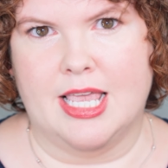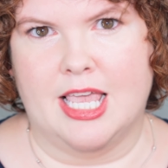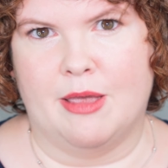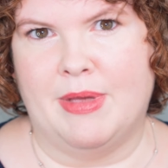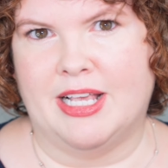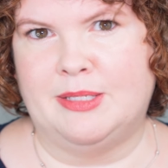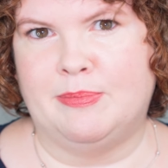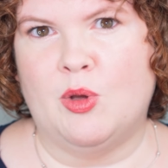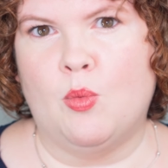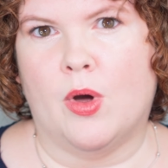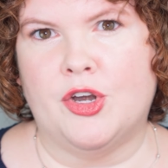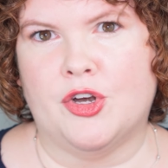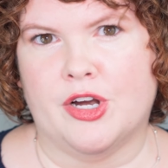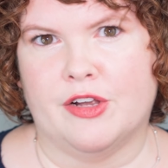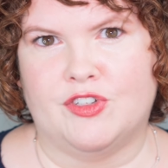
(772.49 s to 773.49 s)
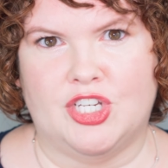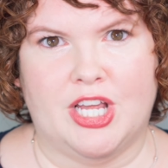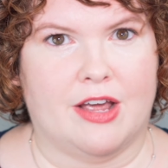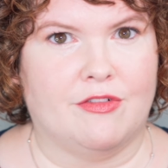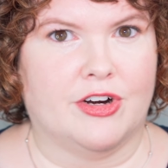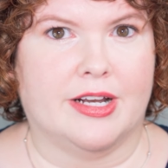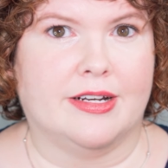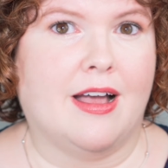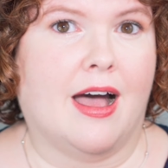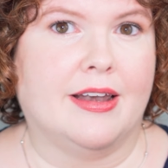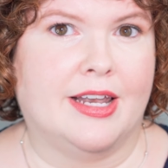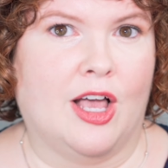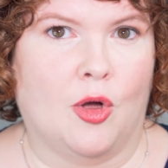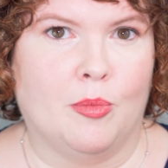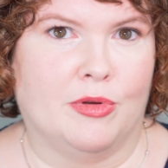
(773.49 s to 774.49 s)
it makes me wonder if she ever had
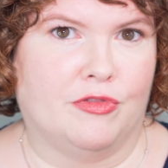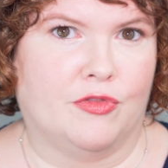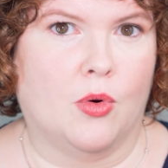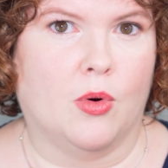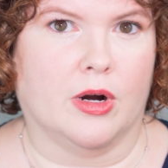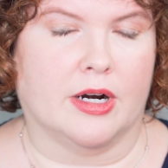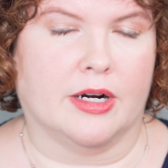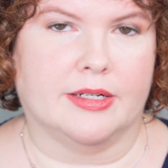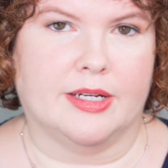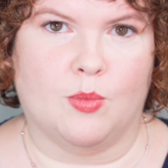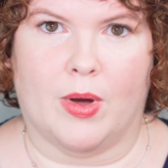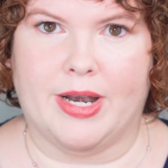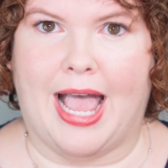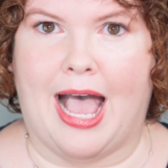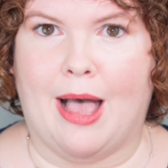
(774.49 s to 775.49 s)
gotten help before and what